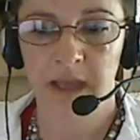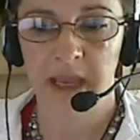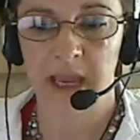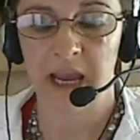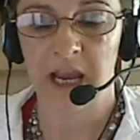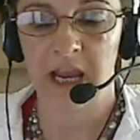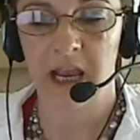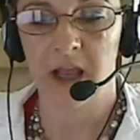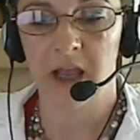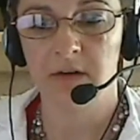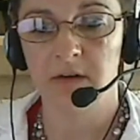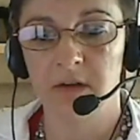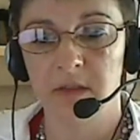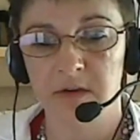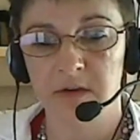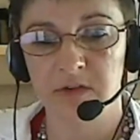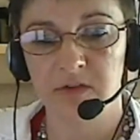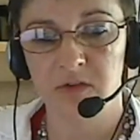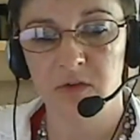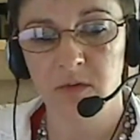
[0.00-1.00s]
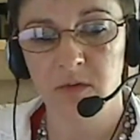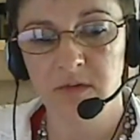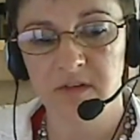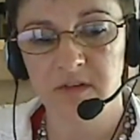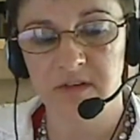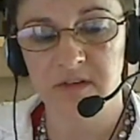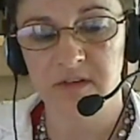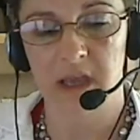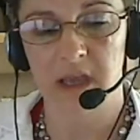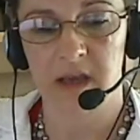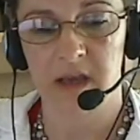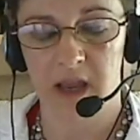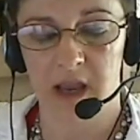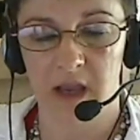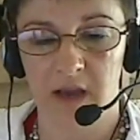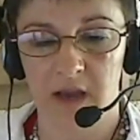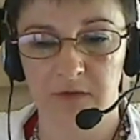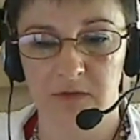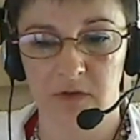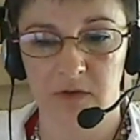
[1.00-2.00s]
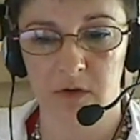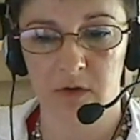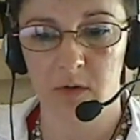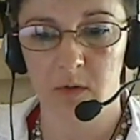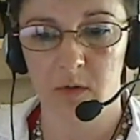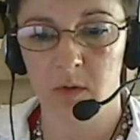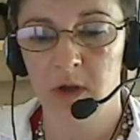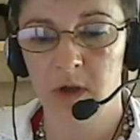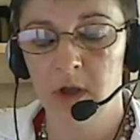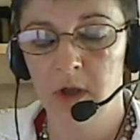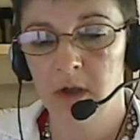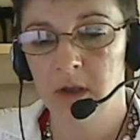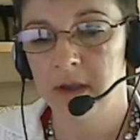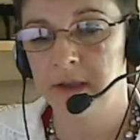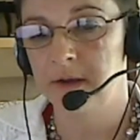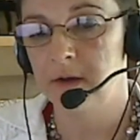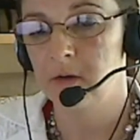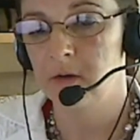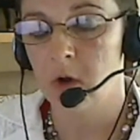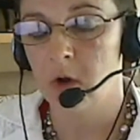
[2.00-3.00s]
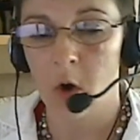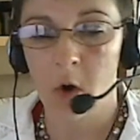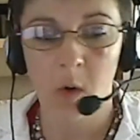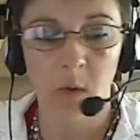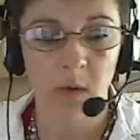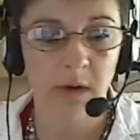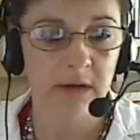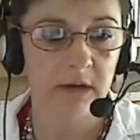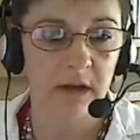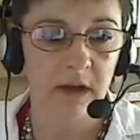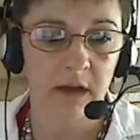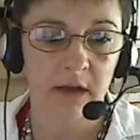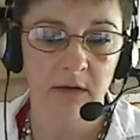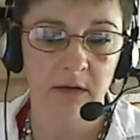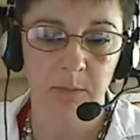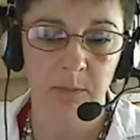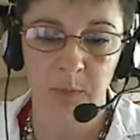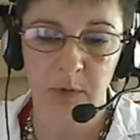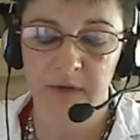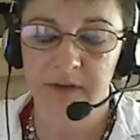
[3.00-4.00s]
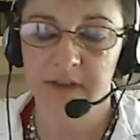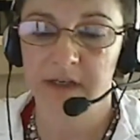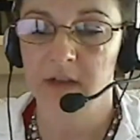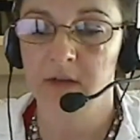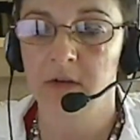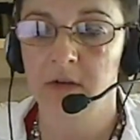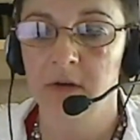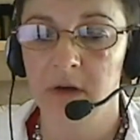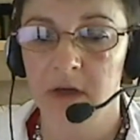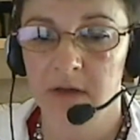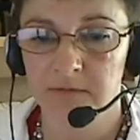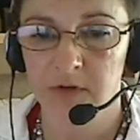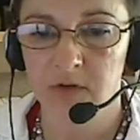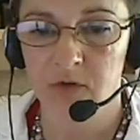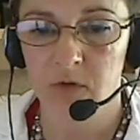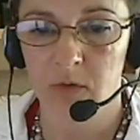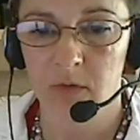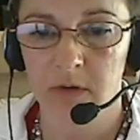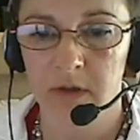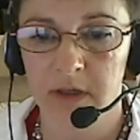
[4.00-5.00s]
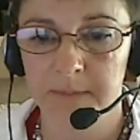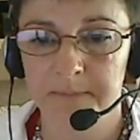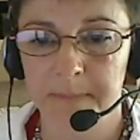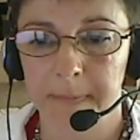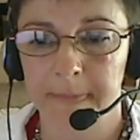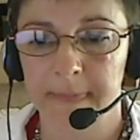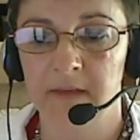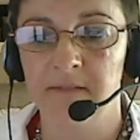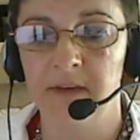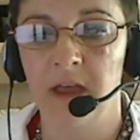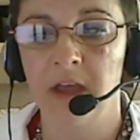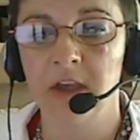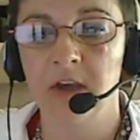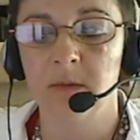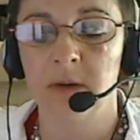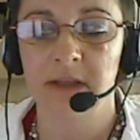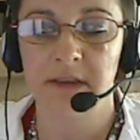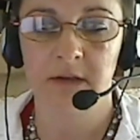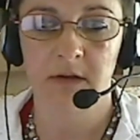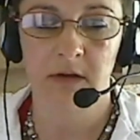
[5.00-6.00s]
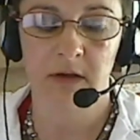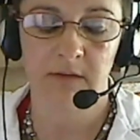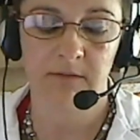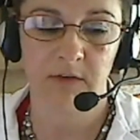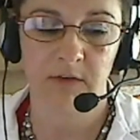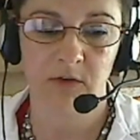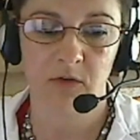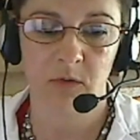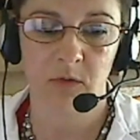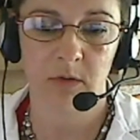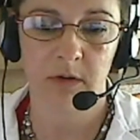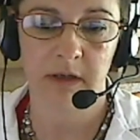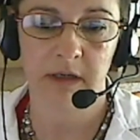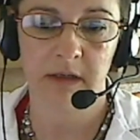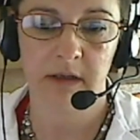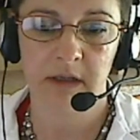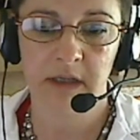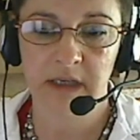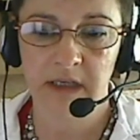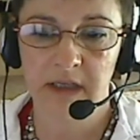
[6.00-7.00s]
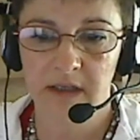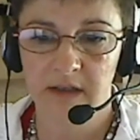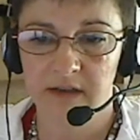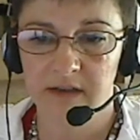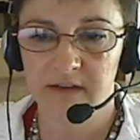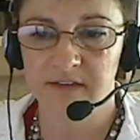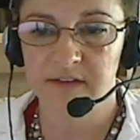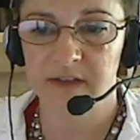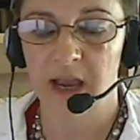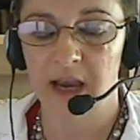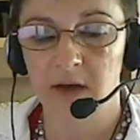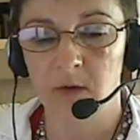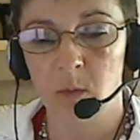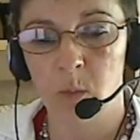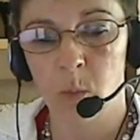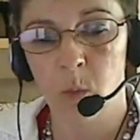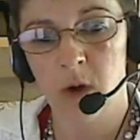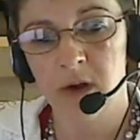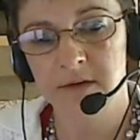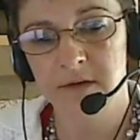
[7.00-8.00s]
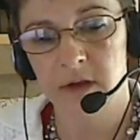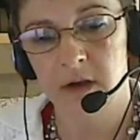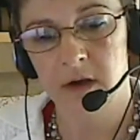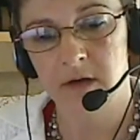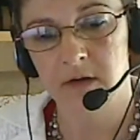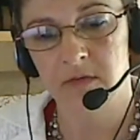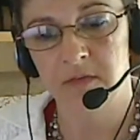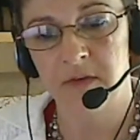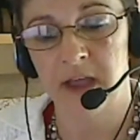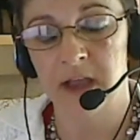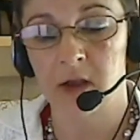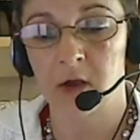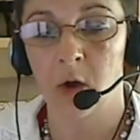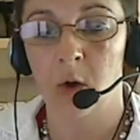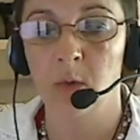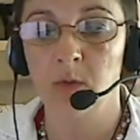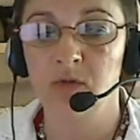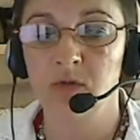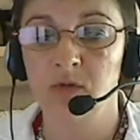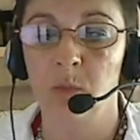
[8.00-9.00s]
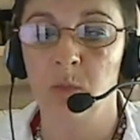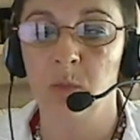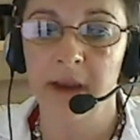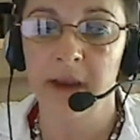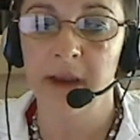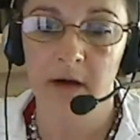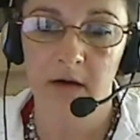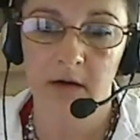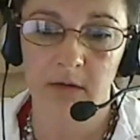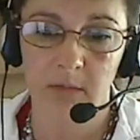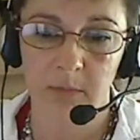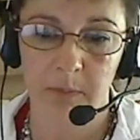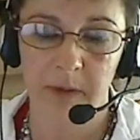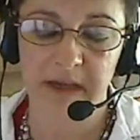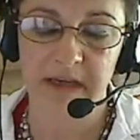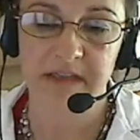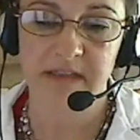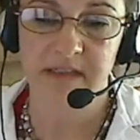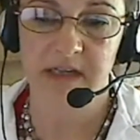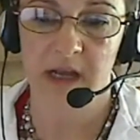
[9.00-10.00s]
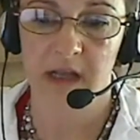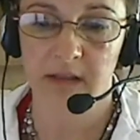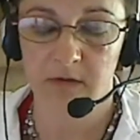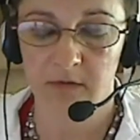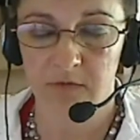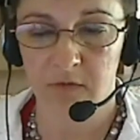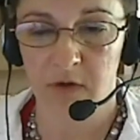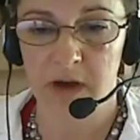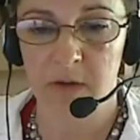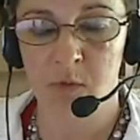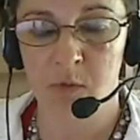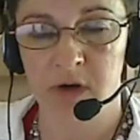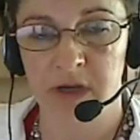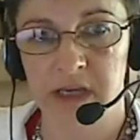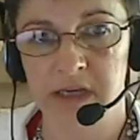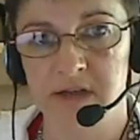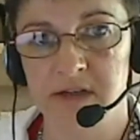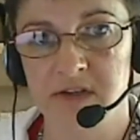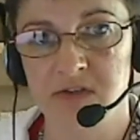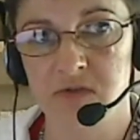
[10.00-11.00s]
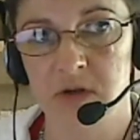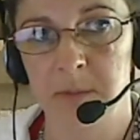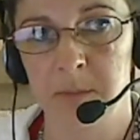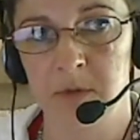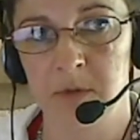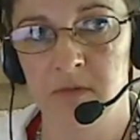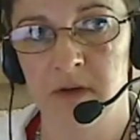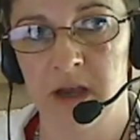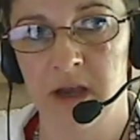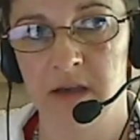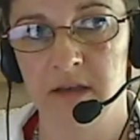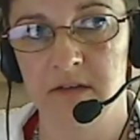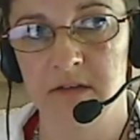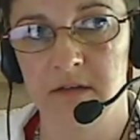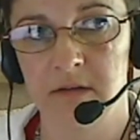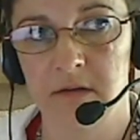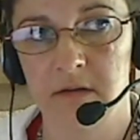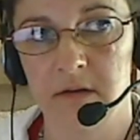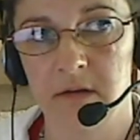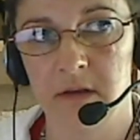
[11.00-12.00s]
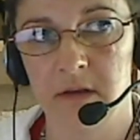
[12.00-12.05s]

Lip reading: And the students then have to, go and put together their inventory, evaluate their inventory, decide what artifact goes where based on the framework industry provides.